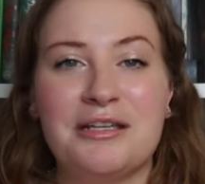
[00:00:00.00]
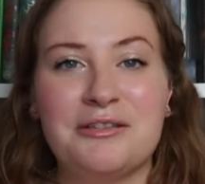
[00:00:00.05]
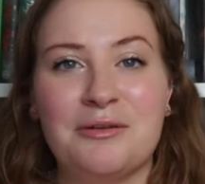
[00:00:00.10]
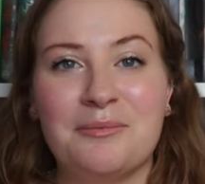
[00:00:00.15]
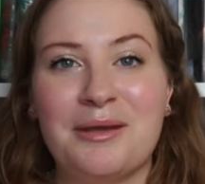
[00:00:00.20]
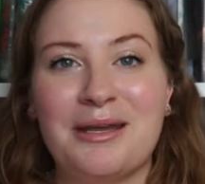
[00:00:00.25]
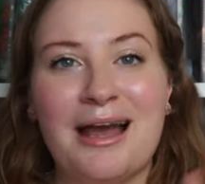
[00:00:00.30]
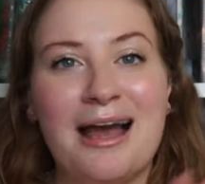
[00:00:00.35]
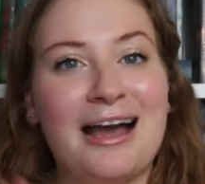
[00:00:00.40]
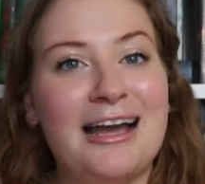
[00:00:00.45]
so
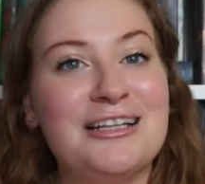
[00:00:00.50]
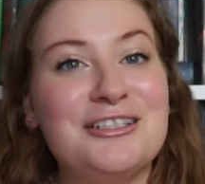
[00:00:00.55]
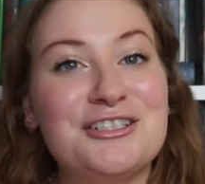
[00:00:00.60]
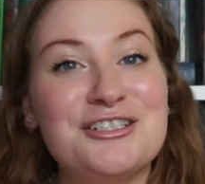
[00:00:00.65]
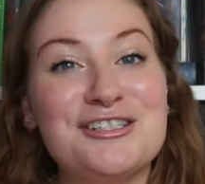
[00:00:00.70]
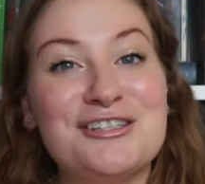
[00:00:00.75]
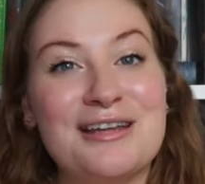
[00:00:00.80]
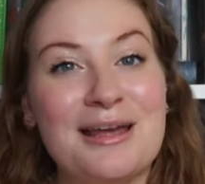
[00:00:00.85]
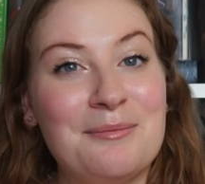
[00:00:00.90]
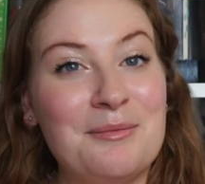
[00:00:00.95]
I'm like I
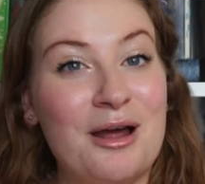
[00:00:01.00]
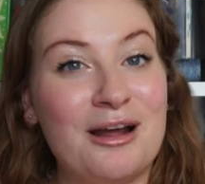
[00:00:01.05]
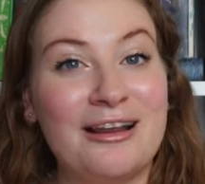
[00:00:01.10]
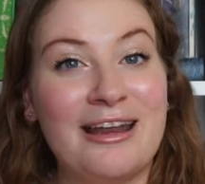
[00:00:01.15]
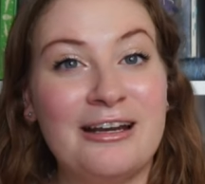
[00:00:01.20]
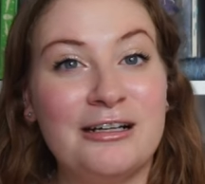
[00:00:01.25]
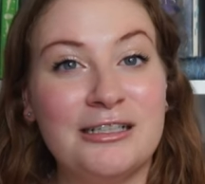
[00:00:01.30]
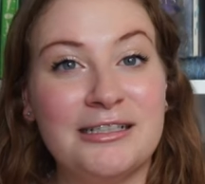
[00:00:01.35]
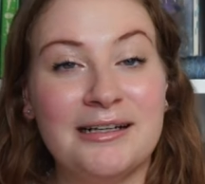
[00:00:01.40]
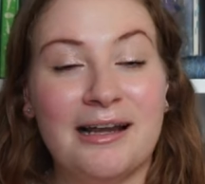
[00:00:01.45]
just I'm not
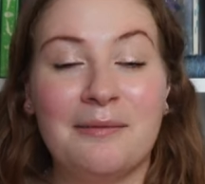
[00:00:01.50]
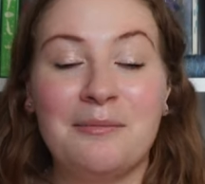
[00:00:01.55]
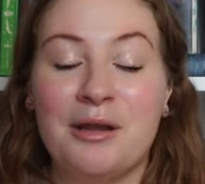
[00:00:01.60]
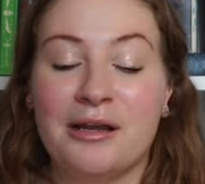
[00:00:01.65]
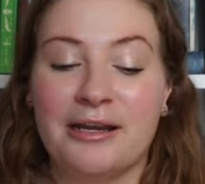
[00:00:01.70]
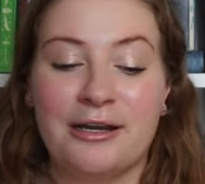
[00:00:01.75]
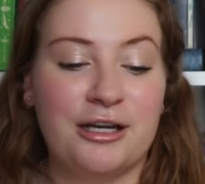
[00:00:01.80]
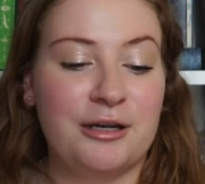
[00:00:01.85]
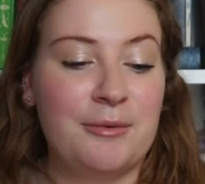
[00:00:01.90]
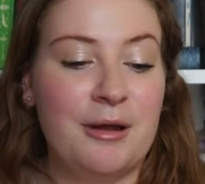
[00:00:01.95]
caring I'm
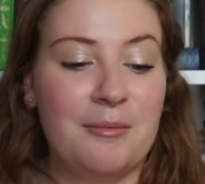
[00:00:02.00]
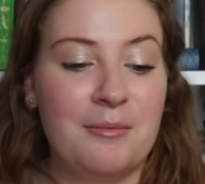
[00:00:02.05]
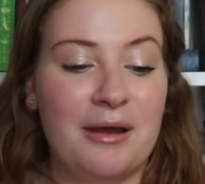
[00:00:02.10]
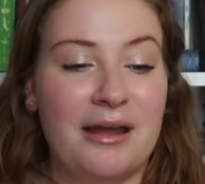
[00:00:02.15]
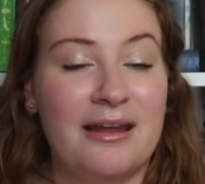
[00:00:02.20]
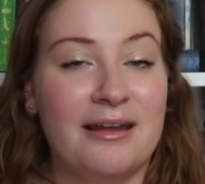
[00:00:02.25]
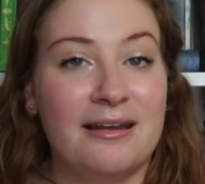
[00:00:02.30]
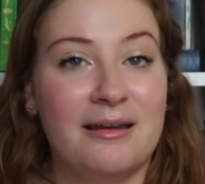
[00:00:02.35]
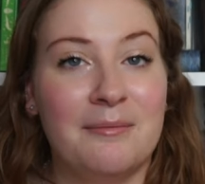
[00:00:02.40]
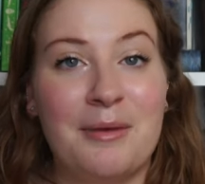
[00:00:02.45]
not caring about
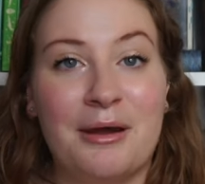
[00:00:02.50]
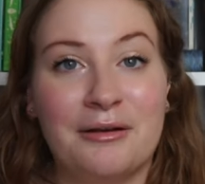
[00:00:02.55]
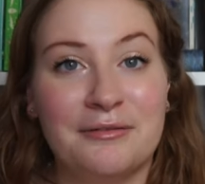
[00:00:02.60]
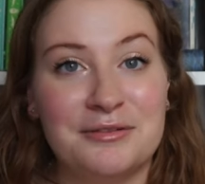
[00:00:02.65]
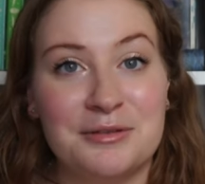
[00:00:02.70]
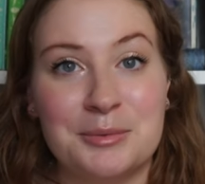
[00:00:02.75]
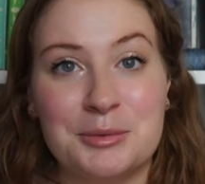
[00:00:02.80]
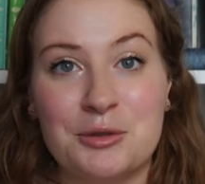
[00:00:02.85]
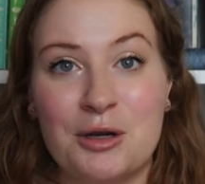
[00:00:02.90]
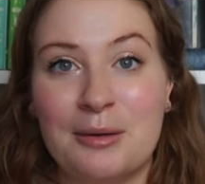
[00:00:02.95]
my amount of
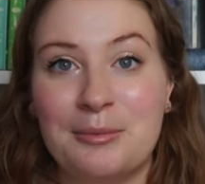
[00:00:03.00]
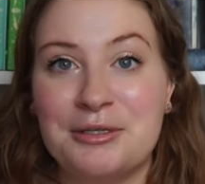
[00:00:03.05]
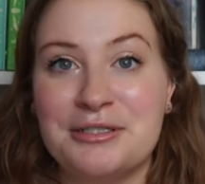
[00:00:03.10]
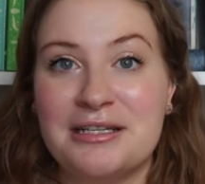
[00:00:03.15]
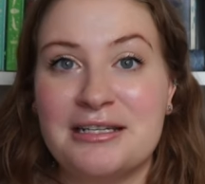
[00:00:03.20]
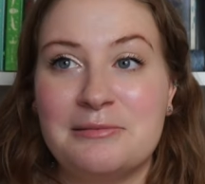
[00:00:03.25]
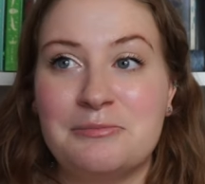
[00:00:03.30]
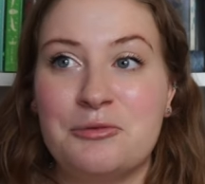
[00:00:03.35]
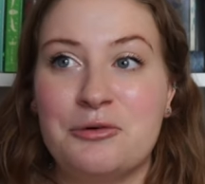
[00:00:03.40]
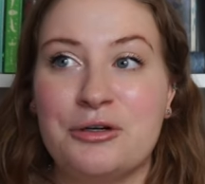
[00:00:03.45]
subscribers
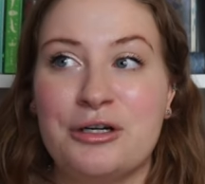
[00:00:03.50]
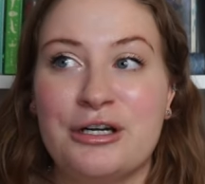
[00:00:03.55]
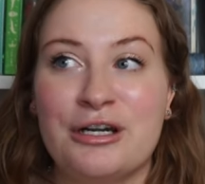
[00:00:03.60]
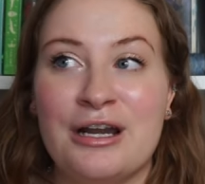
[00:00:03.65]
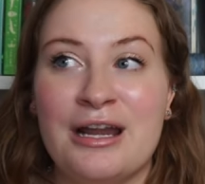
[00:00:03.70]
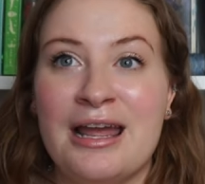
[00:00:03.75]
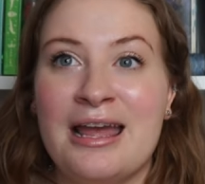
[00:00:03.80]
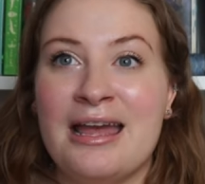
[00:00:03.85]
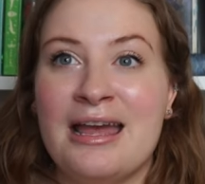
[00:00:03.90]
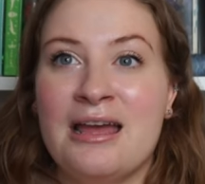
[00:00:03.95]

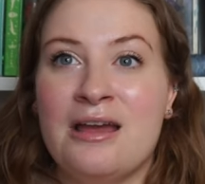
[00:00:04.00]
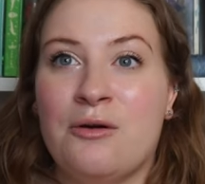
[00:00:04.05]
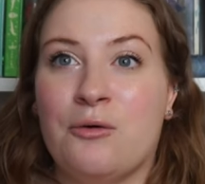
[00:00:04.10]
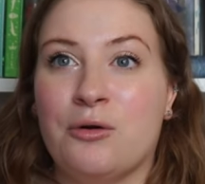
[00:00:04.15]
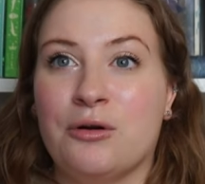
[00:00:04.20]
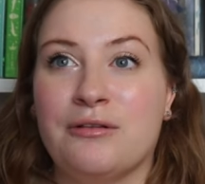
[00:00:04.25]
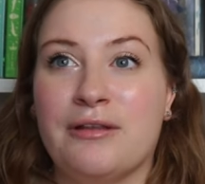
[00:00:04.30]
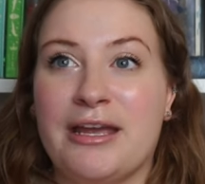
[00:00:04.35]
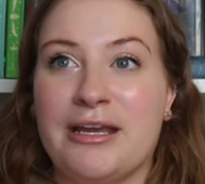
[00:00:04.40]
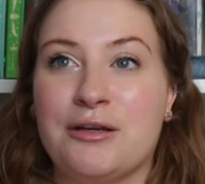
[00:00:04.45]
anymore
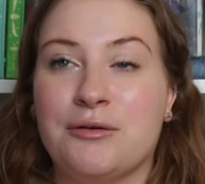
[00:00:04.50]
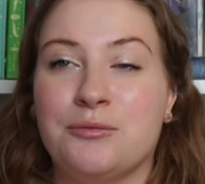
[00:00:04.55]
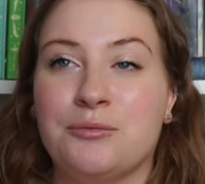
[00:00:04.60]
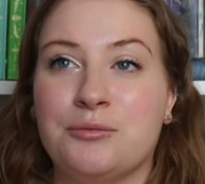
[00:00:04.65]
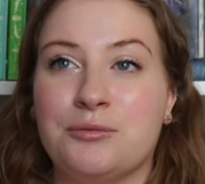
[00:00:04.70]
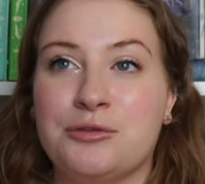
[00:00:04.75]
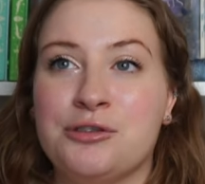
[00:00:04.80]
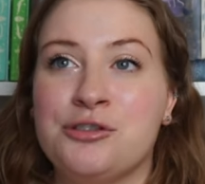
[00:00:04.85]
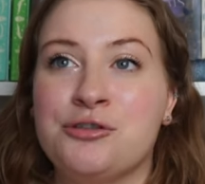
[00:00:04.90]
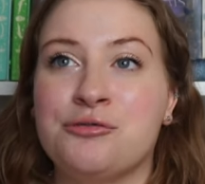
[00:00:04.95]
or like
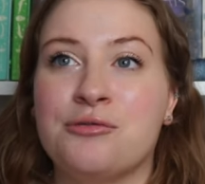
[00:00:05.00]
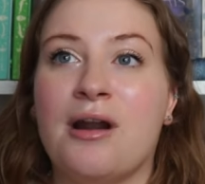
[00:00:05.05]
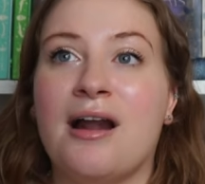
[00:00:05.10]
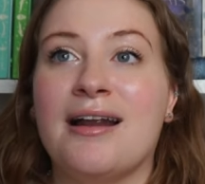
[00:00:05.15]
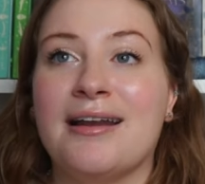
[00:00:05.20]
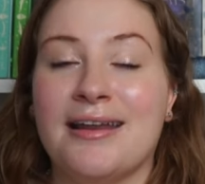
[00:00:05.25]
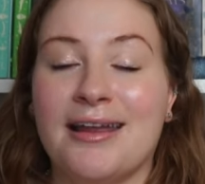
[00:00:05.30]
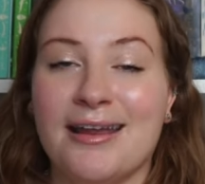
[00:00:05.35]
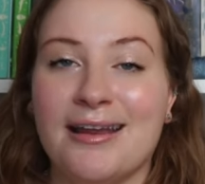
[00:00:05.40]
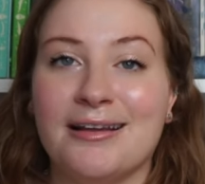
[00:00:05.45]

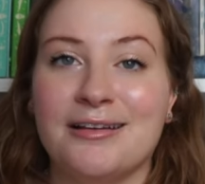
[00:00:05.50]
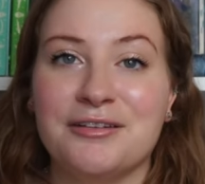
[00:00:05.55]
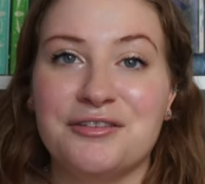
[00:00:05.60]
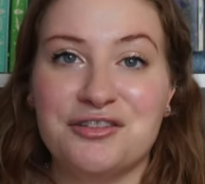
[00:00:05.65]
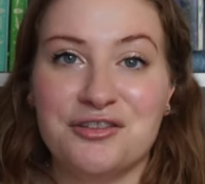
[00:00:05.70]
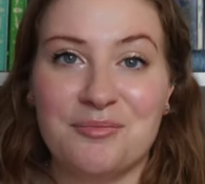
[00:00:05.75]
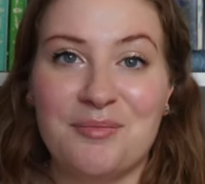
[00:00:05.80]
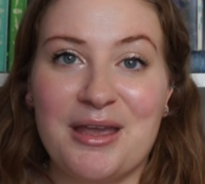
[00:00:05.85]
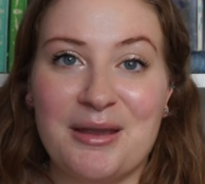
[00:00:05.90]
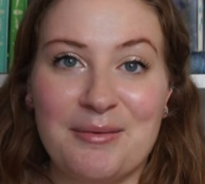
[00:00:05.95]
trying
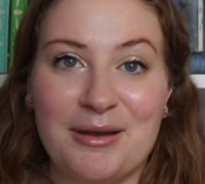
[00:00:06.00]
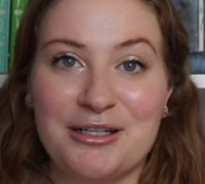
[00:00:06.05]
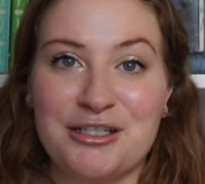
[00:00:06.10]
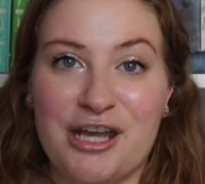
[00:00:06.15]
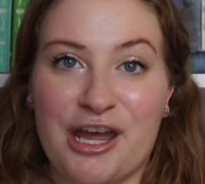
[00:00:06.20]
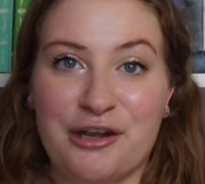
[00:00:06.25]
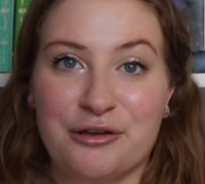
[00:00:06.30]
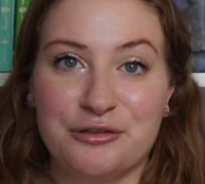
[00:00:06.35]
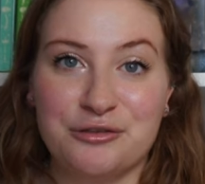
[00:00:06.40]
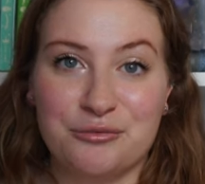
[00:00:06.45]
to make my
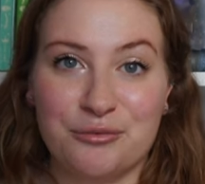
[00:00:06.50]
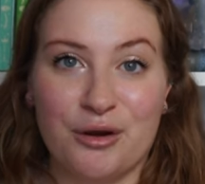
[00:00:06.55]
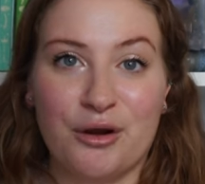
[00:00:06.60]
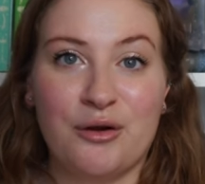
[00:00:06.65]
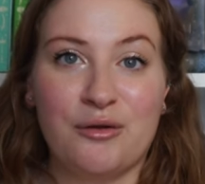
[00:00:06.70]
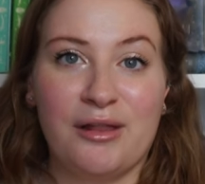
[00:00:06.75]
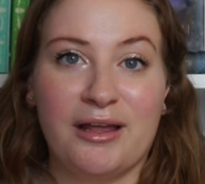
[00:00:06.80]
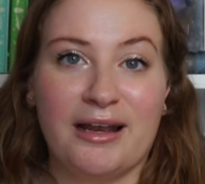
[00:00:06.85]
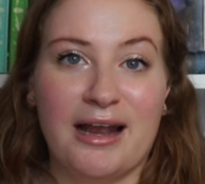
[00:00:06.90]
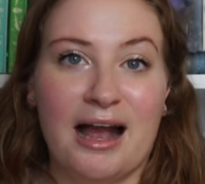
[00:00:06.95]
channels
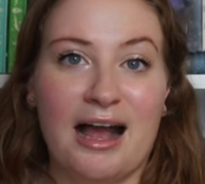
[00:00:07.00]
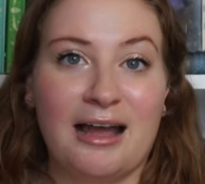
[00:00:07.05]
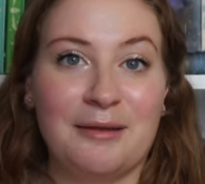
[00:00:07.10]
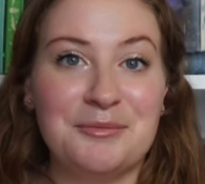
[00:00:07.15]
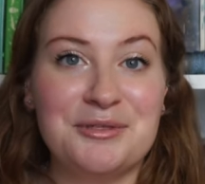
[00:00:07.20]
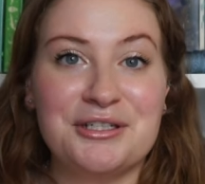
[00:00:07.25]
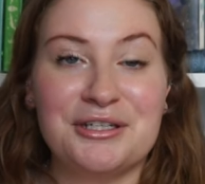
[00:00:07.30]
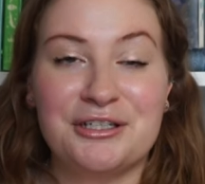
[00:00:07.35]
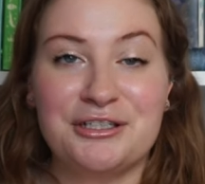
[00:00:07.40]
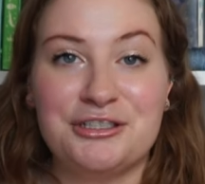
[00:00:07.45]
grow like I'm
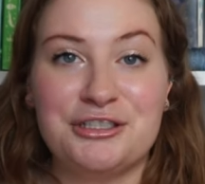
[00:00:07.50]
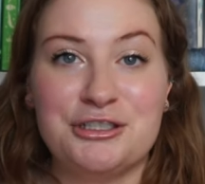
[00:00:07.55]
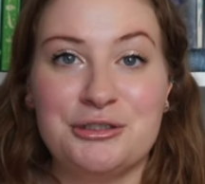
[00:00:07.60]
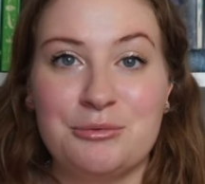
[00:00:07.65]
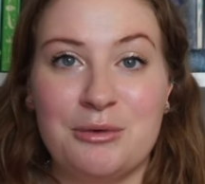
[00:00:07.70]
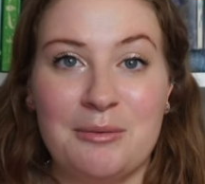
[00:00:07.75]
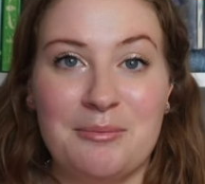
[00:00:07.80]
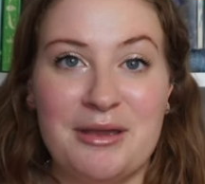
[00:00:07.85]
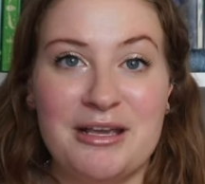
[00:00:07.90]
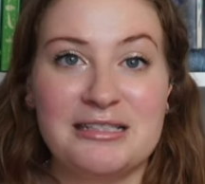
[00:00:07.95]
just gonna do
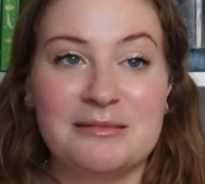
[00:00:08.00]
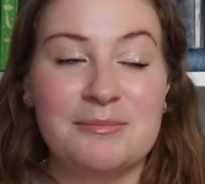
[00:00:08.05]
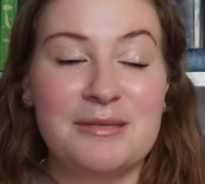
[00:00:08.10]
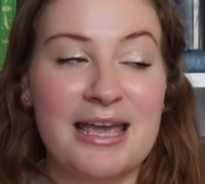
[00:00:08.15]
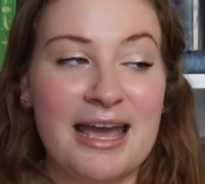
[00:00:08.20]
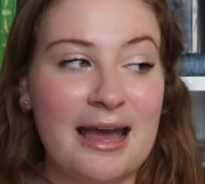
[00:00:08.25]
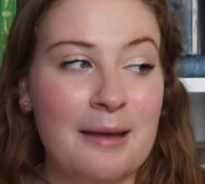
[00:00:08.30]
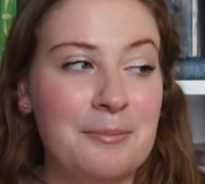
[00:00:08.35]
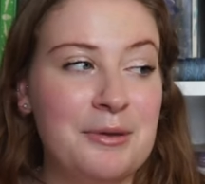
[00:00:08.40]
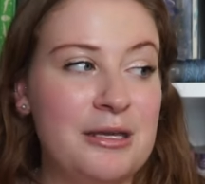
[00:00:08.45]
what makes me
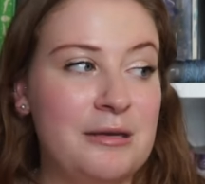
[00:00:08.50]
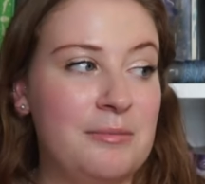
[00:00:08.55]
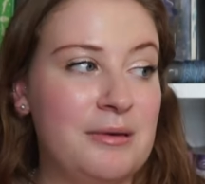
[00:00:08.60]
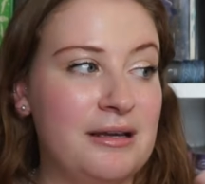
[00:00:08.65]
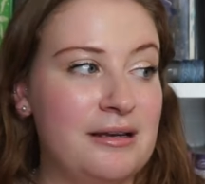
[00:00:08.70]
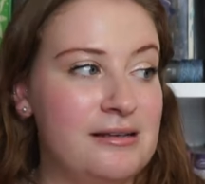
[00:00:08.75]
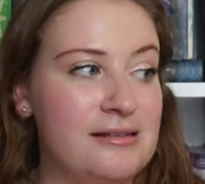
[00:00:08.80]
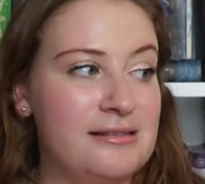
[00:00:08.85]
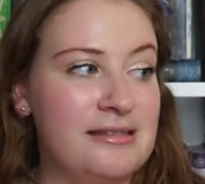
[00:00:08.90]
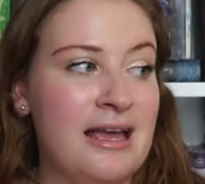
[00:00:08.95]
happy
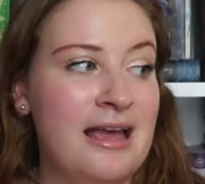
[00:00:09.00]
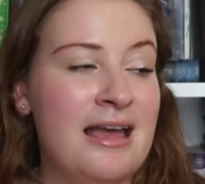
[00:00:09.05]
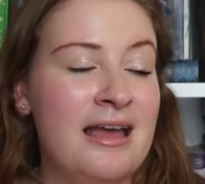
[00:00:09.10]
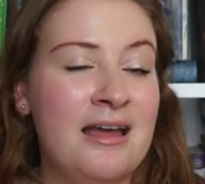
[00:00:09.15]
because